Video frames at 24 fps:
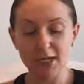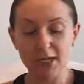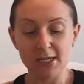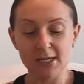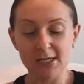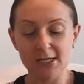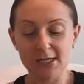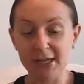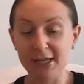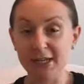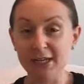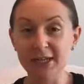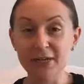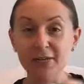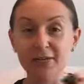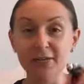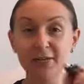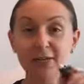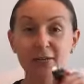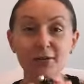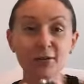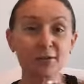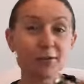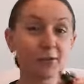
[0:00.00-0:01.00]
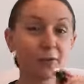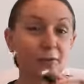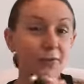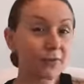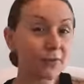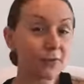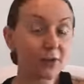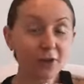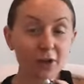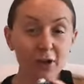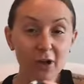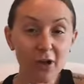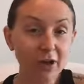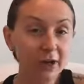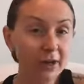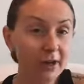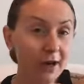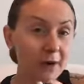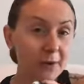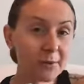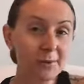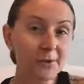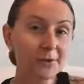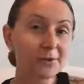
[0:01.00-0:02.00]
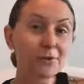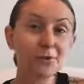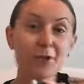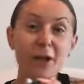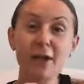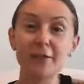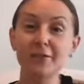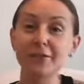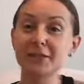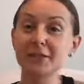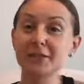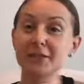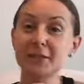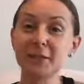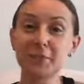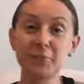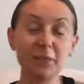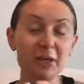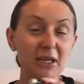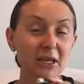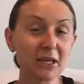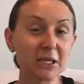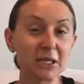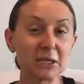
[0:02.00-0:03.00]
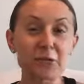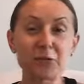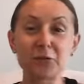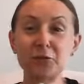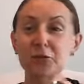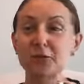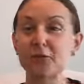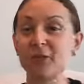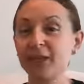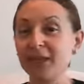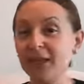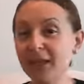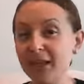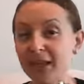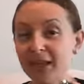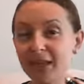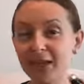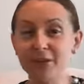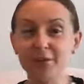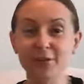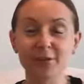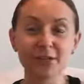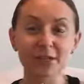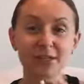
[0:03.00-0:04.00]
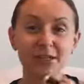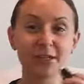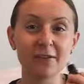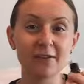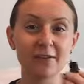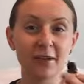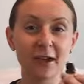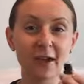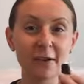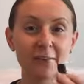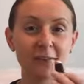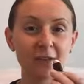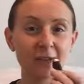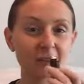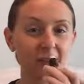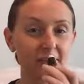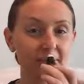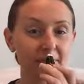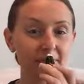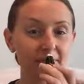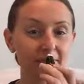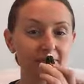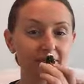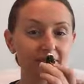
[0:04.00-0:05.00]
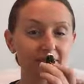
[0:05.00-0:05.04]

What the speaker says: stuck in a vehicle for long hours traveling to the beach or the lake or to see family,